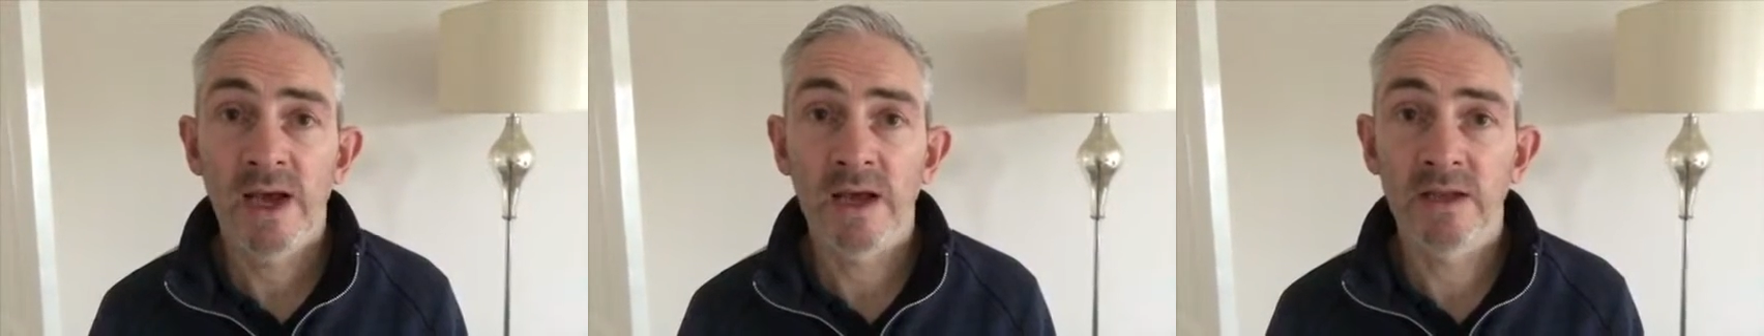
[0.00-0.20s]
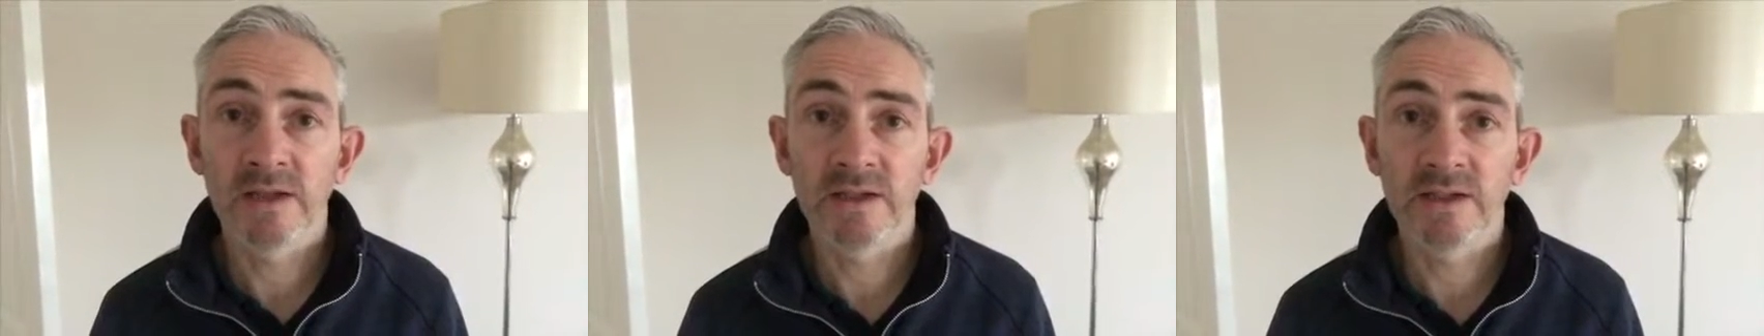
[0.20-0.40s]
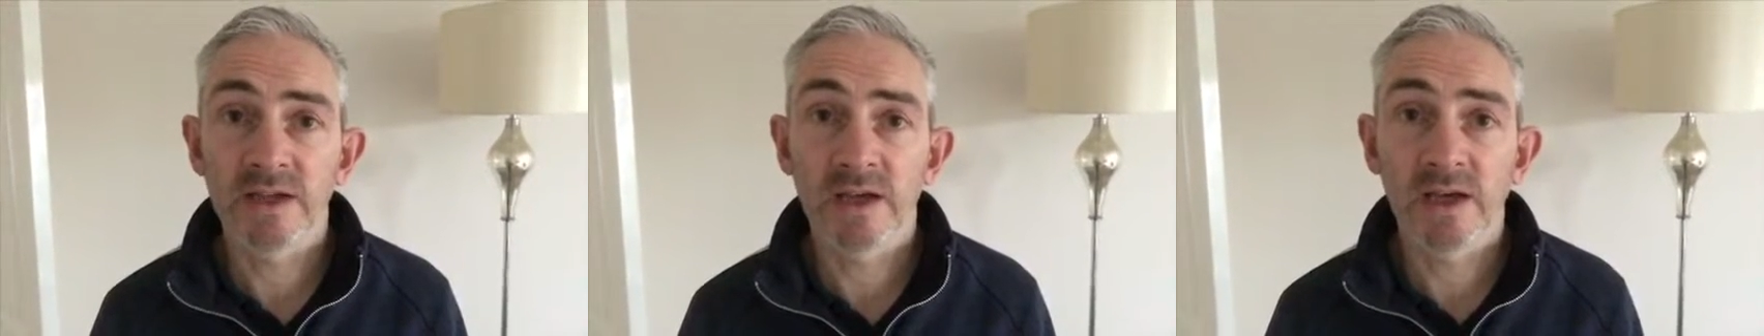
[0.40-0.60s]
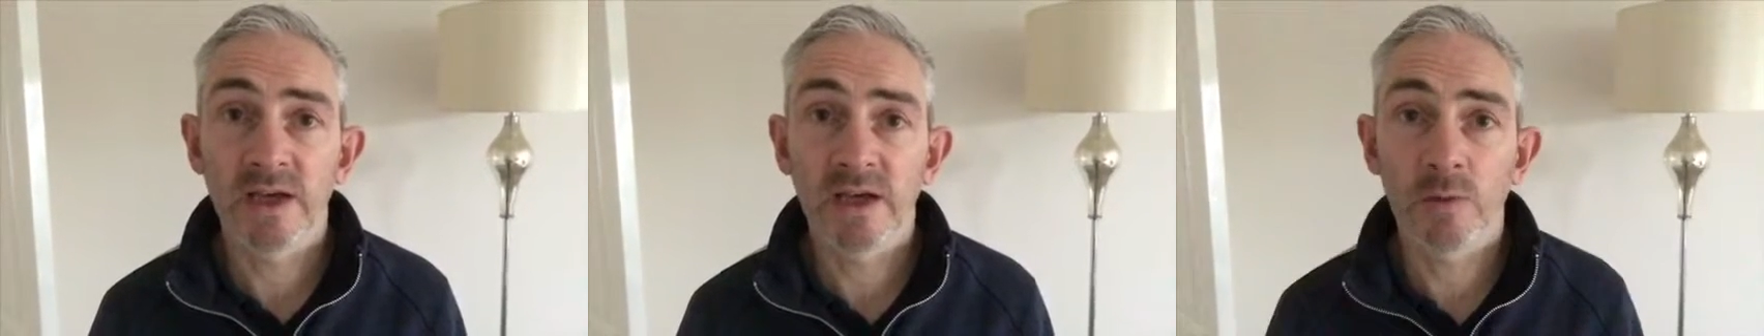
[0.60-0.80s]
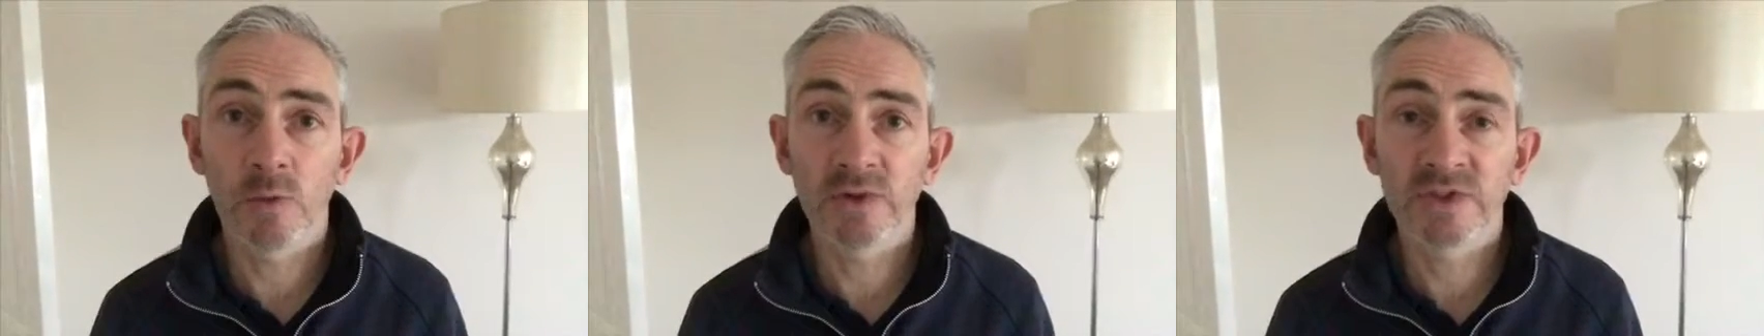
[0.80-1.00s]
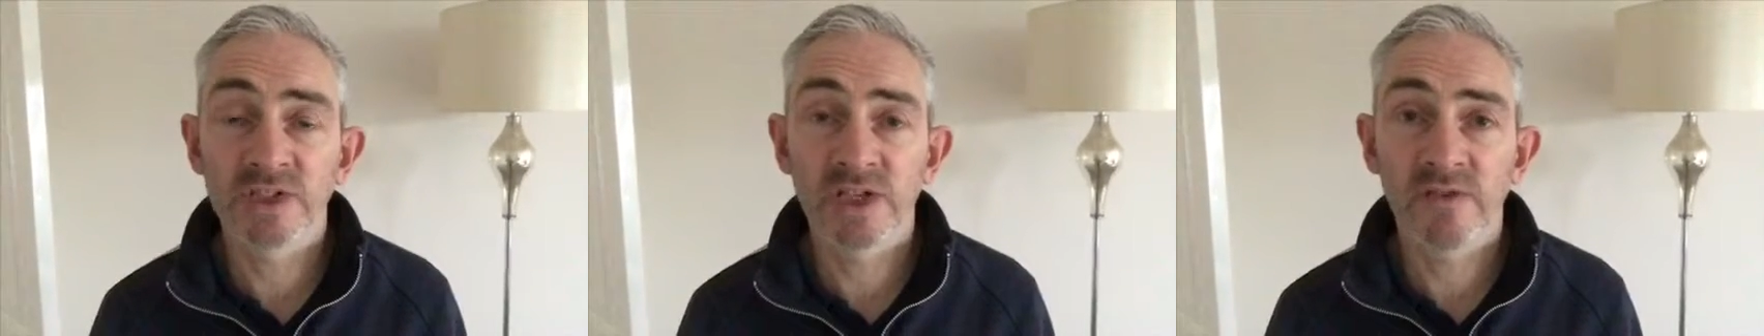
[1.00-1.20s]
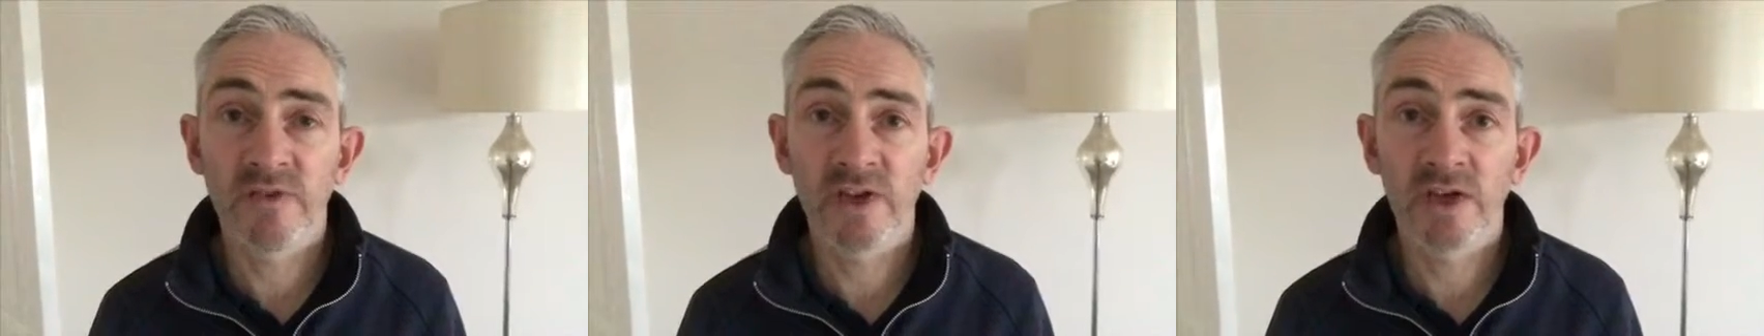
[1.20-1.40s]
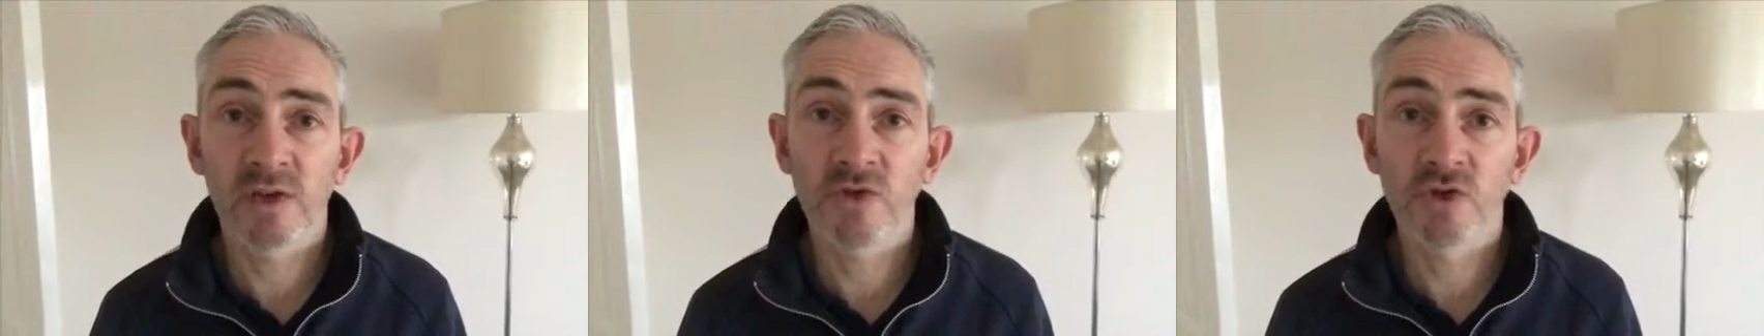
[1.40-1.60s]
and we'll see if
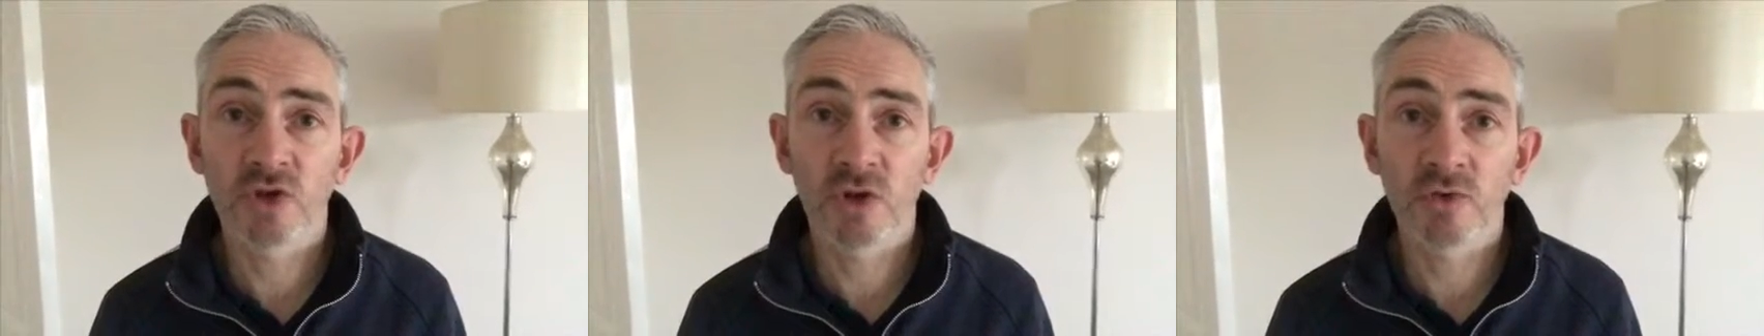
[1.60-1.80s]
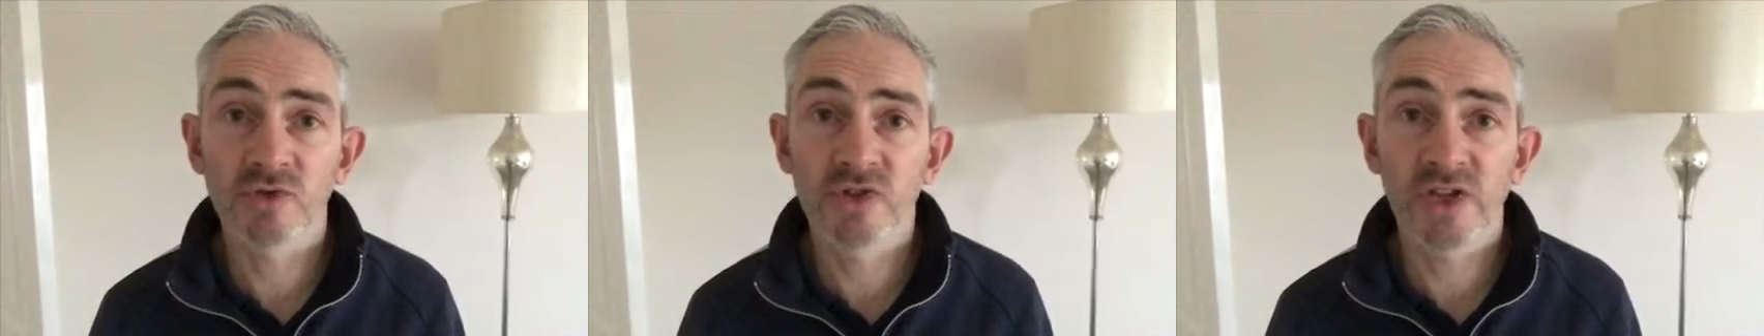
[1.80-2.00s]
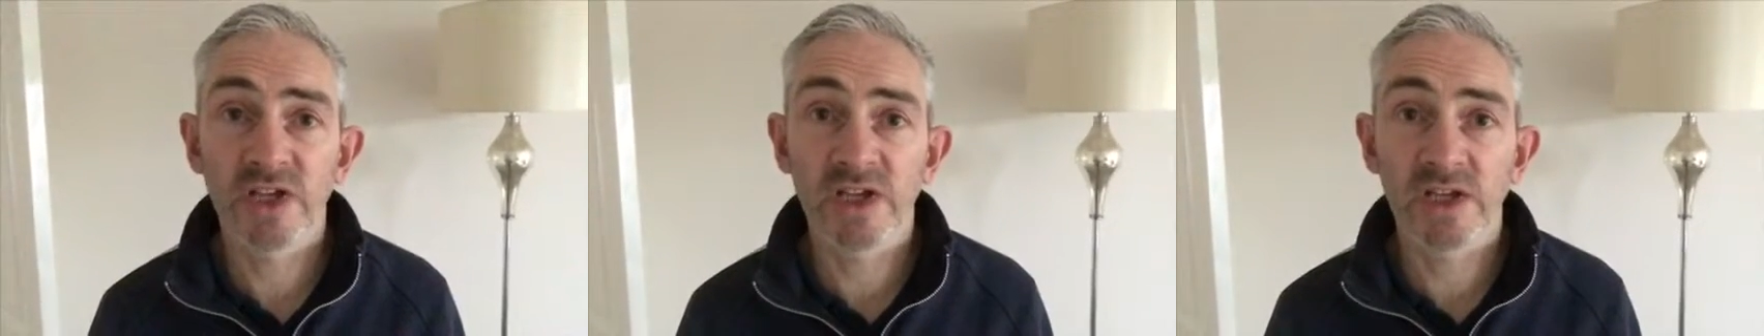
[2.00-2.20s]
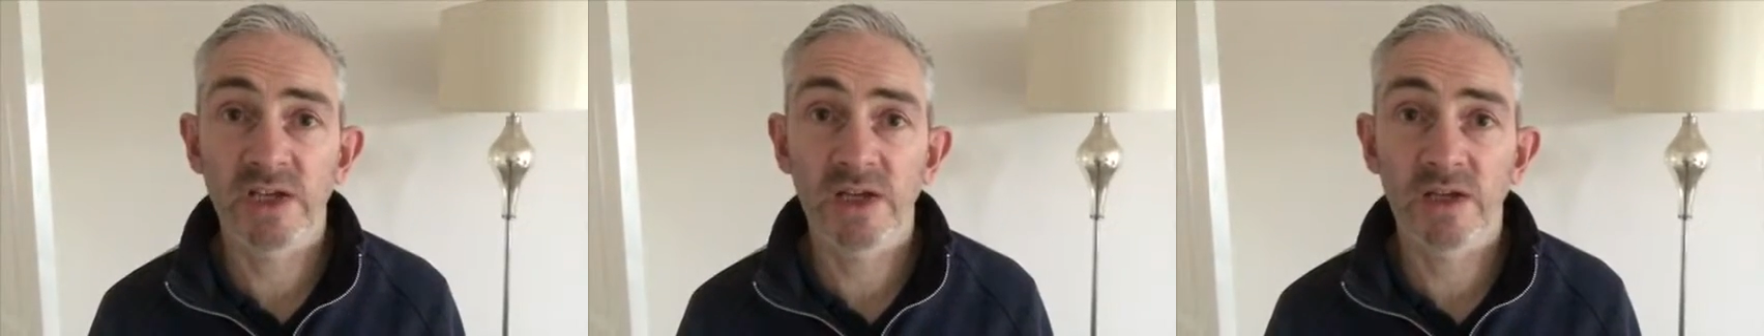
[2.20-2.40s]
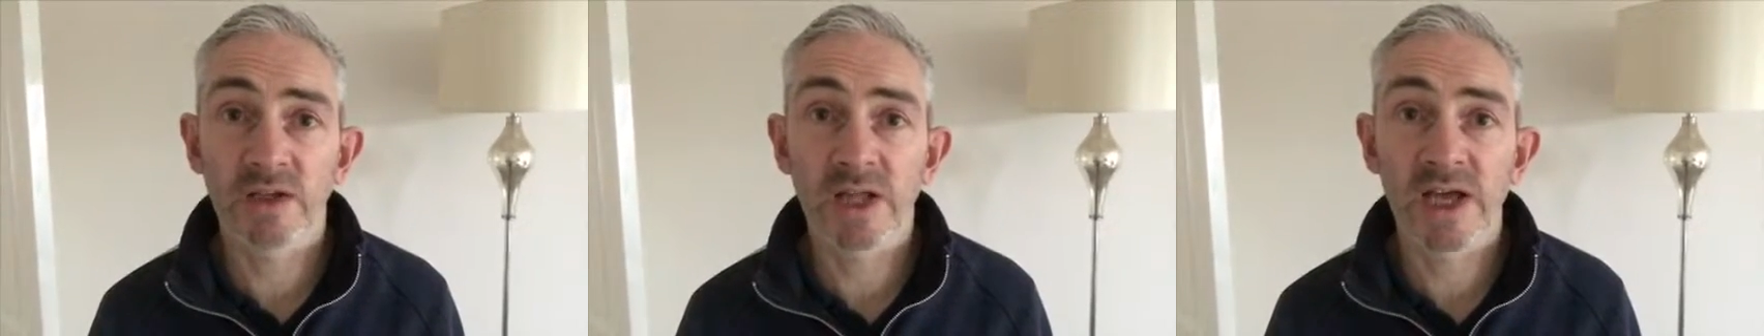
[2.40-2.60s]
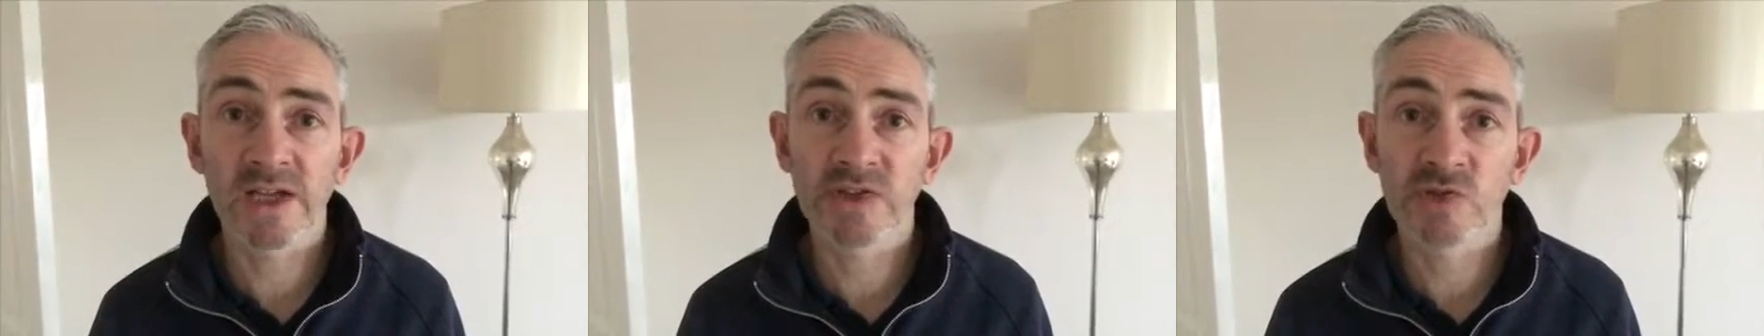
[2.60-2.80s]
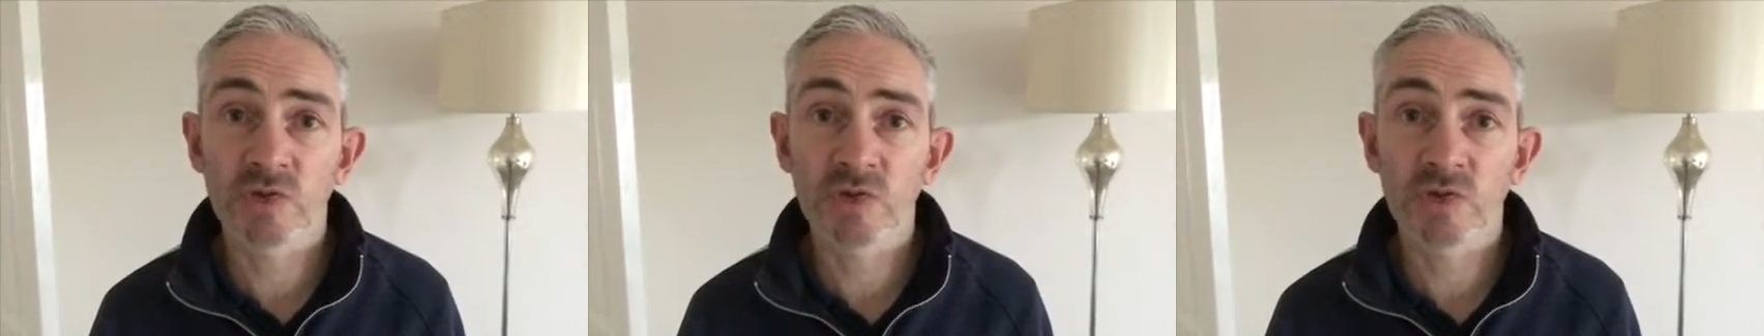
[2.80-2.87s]
it controls the lights